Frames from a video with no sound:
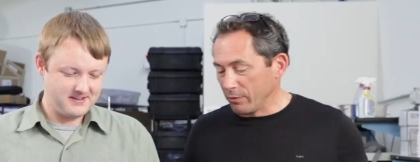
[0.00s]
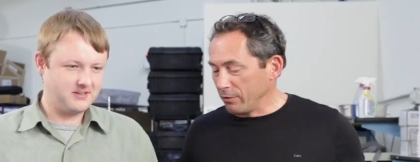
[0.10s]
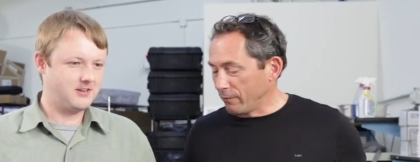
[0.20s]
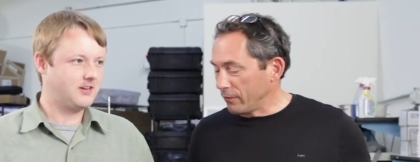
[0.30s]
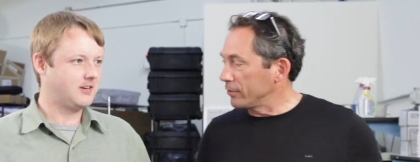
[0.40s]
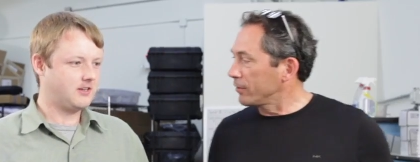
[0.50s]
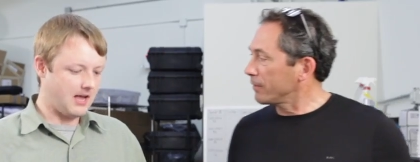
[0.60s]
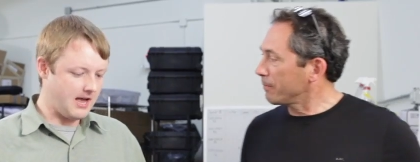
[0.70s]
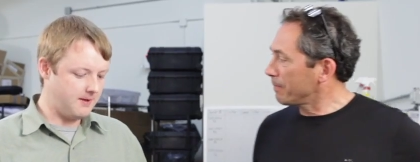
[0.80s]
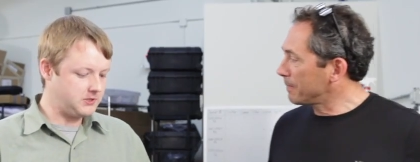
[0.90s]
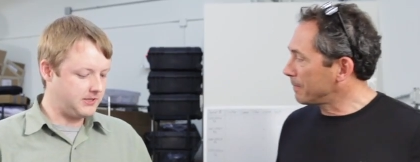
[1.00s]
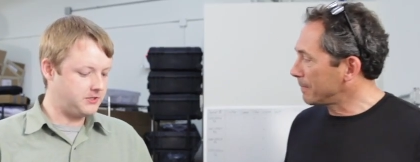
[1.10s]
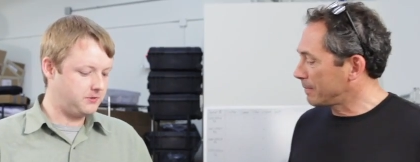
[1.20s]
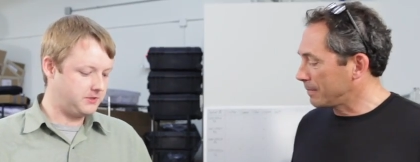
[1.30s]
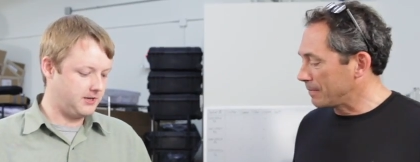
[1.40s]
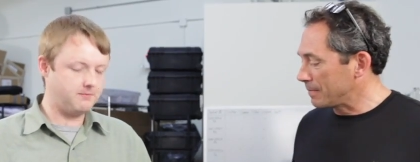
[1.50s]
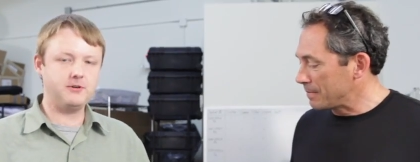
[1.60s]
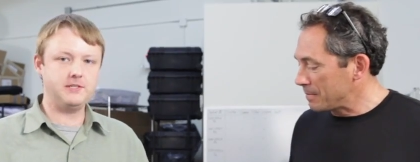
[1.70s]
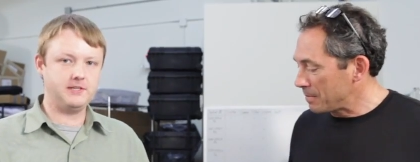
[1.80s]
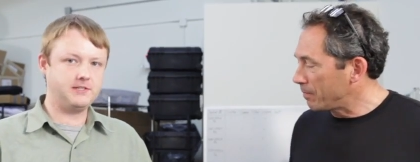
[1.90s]
Speaker 1: do you want to do first?
Speaker 2: Um, so let's do some
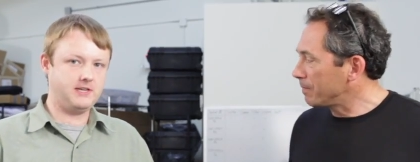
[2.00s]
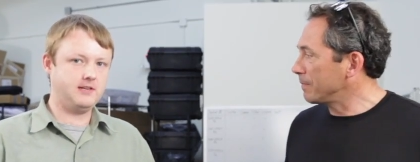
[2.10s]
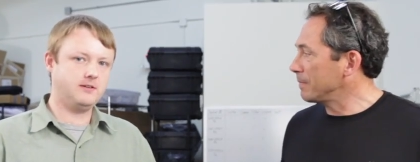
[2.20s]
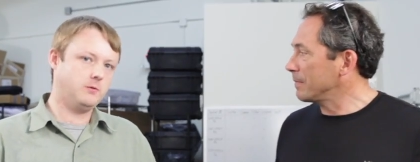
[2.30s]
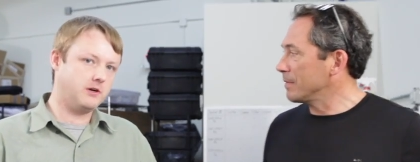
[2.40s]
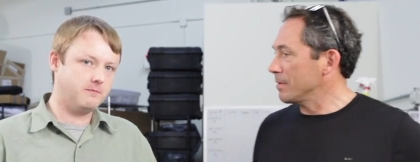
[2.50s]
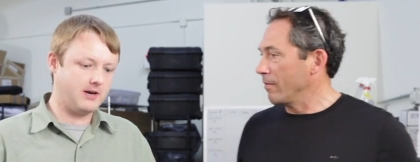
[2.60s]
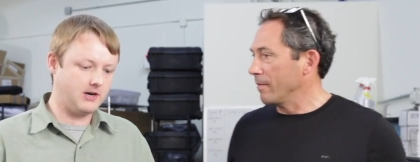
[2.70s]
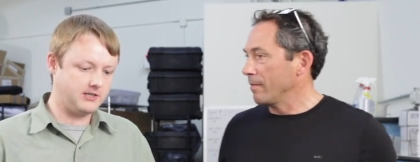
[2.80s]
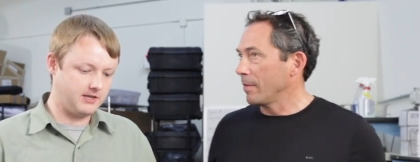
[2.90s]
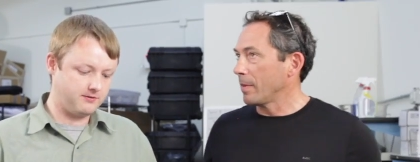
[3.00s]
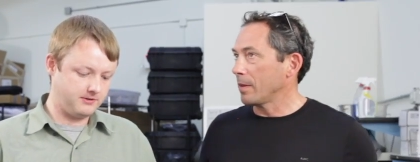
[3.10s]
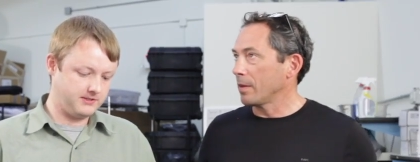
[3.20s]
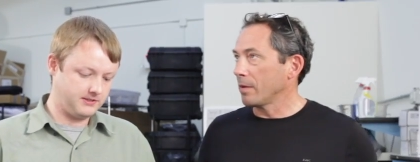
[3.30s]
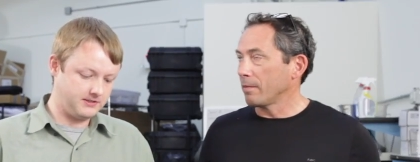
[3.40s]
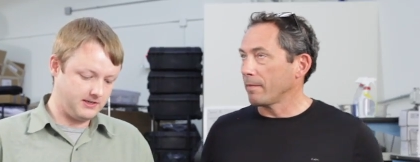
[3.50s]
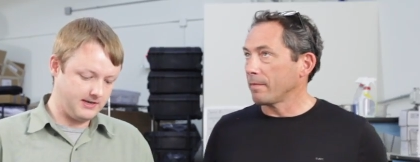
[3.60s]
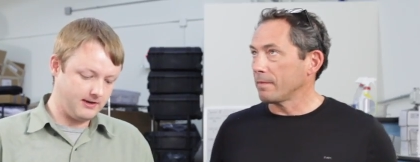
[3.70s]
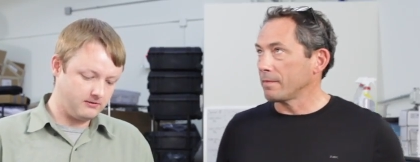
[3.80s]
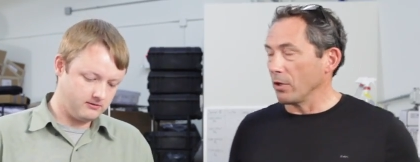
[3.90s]
316, and then we'll compare it to
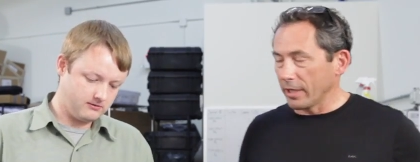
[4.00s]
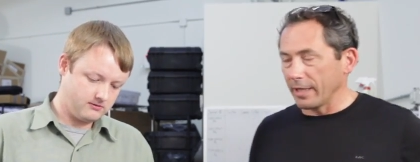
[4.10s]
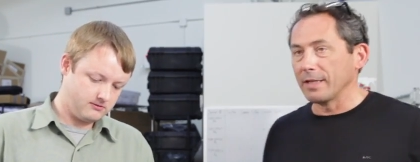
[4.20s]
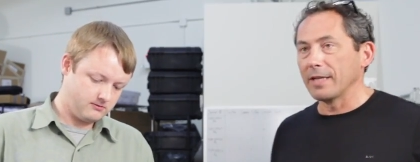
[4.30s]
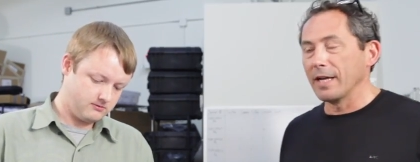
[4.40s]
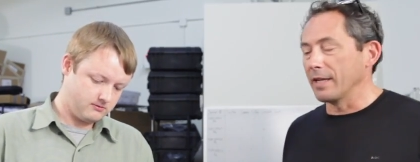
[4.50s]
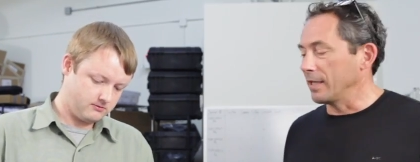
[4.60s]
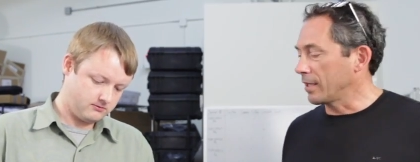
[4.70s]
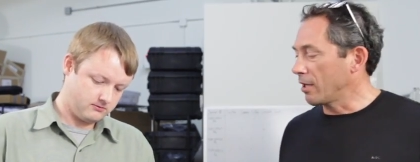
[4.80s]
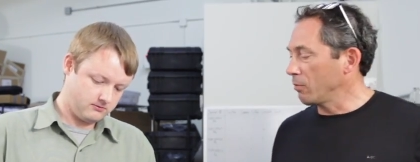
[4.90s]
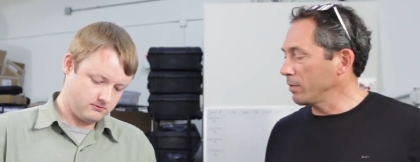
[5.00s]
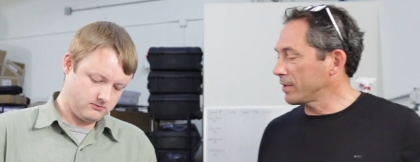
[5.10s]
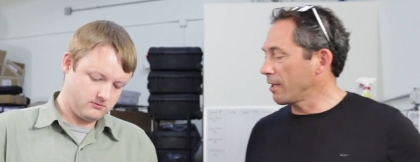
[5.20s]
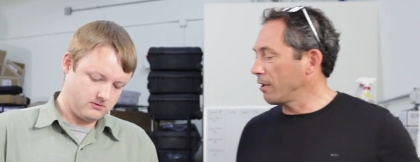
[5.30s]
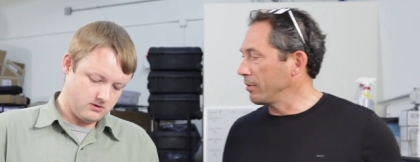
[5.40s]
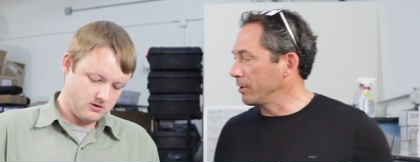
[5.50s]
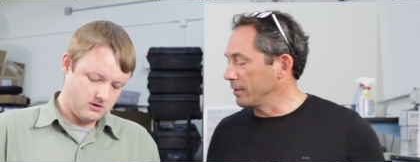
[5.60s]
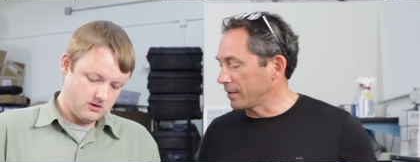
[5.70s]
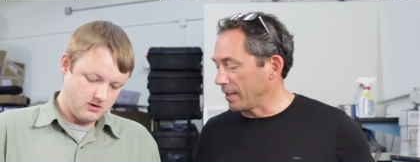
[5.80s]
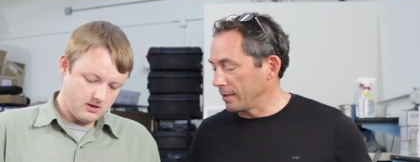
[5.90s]
316L. Okay, got it. And the car, what's the carbon in
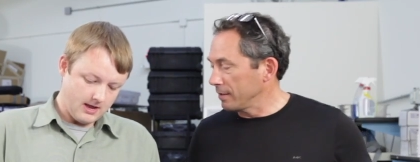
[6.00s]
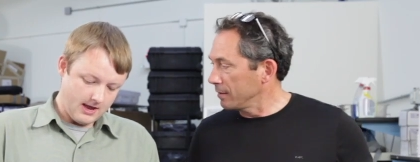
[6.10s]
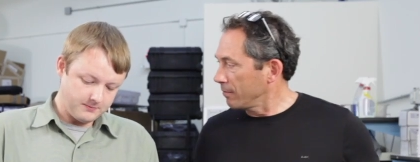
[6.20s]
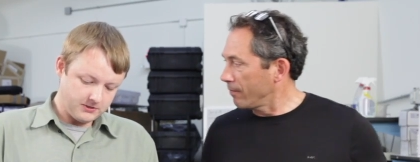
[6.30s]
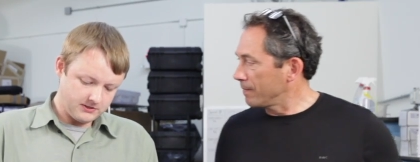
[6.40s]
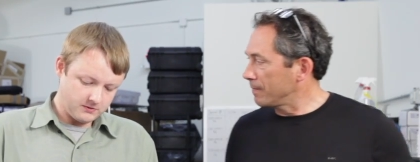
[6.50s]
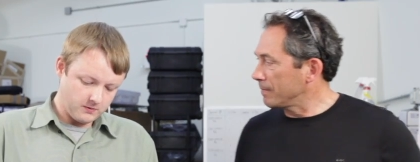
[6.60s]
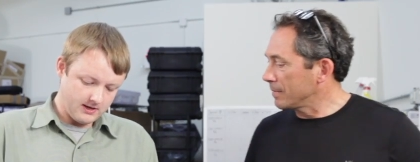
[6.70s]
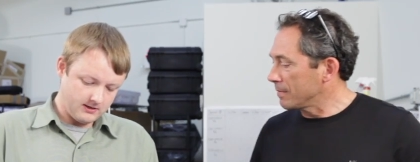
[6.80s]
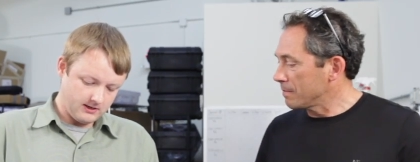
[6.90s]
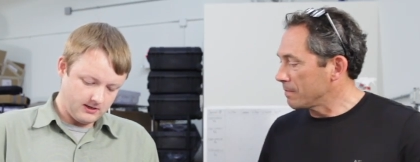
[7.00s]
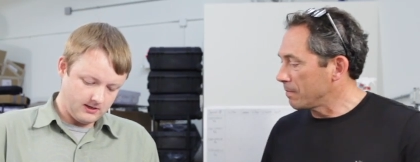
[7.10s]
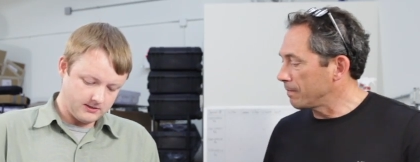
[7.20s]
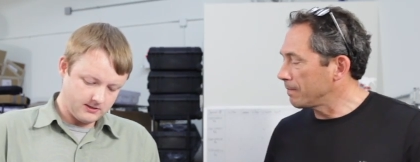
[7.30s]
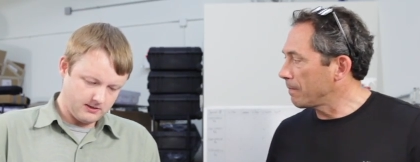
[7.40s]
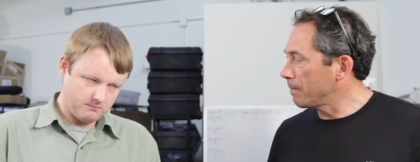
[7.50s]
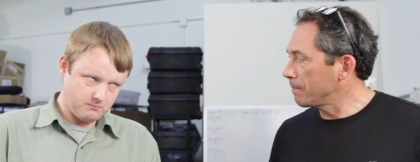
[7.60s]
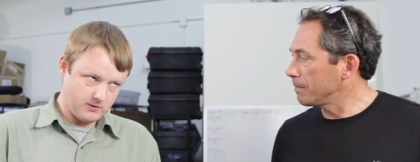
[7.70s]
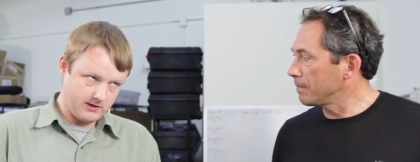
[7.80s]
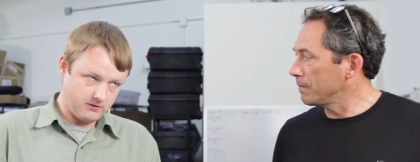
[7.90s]
this guy? Um, so this one is, I think,
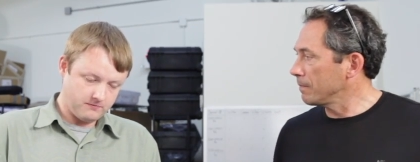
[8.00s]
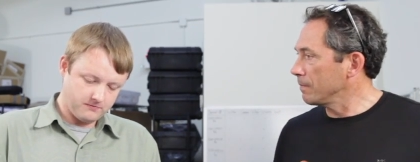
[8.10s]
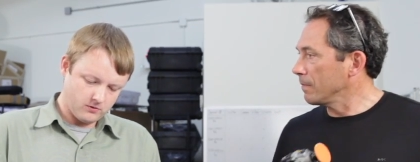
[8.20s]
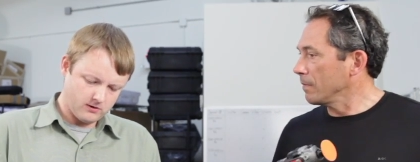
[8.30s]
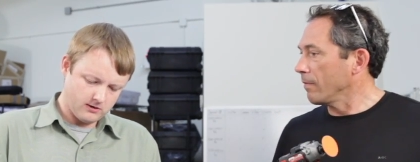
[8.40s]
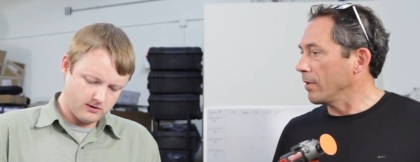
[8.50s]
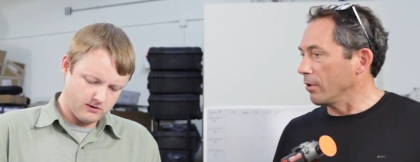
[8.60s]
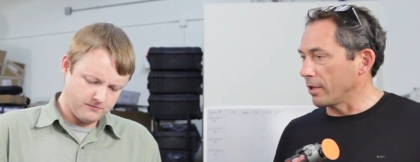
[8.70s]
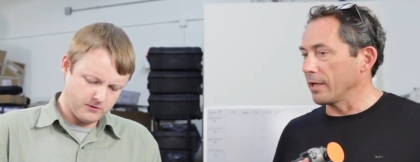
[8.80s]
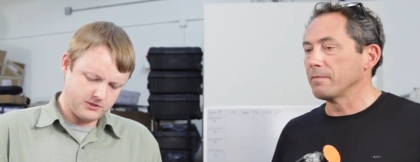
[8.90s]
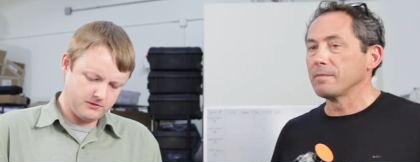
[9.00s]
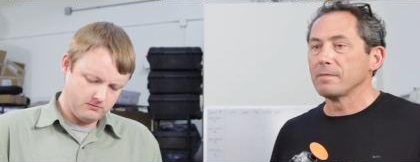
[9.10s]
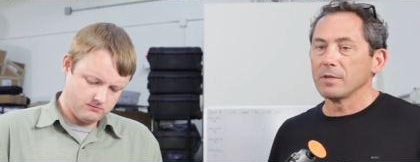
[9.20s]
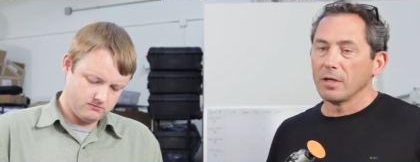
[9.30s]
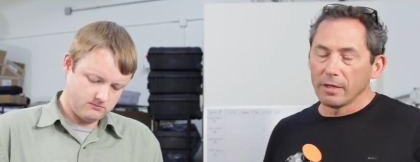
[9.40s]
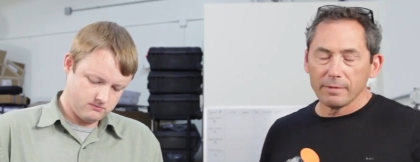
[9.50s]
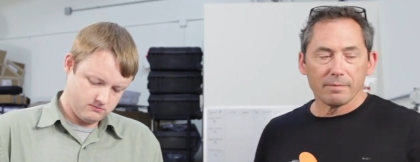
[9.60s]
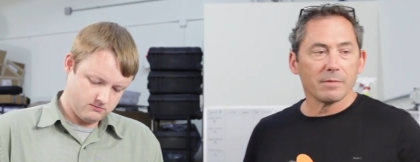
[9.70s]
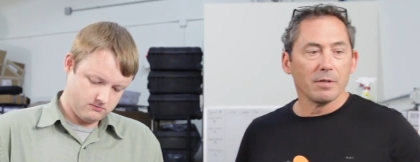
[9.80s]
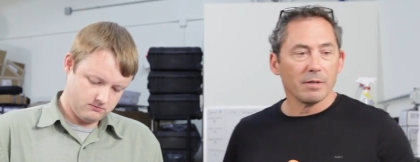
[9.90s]
0.04. Okay. All right.
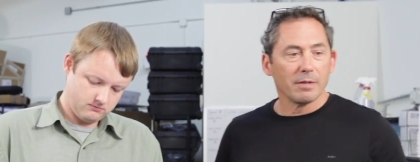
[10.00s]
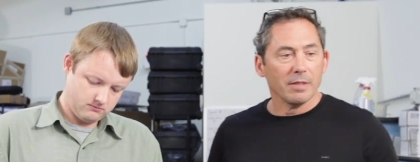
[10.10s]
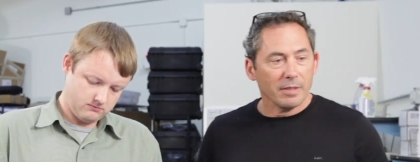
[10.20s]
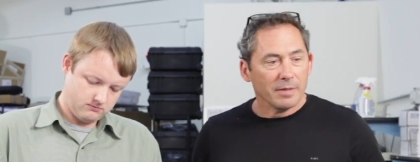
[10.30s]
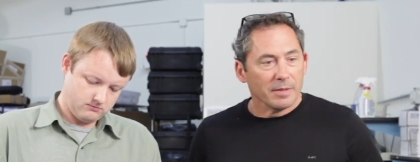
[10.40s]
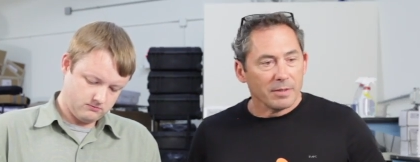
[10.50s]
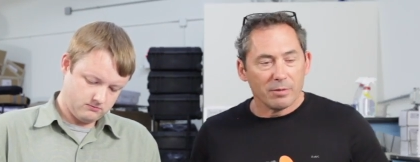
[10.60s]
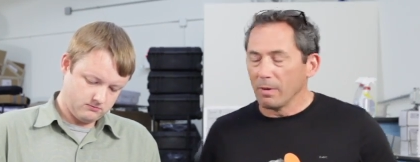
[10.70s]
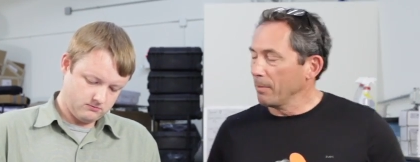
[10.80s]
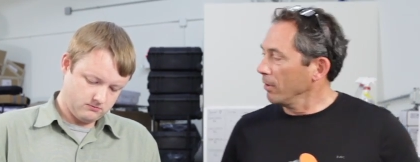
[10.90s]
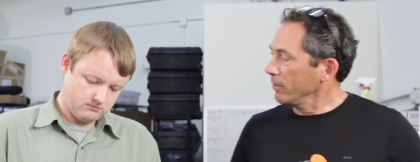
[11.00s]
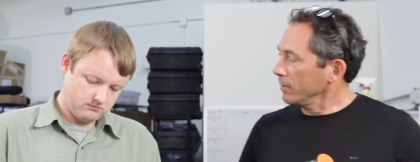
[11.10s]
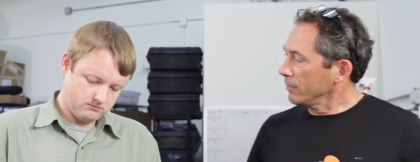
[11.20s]
Speaker 1: Remember all these?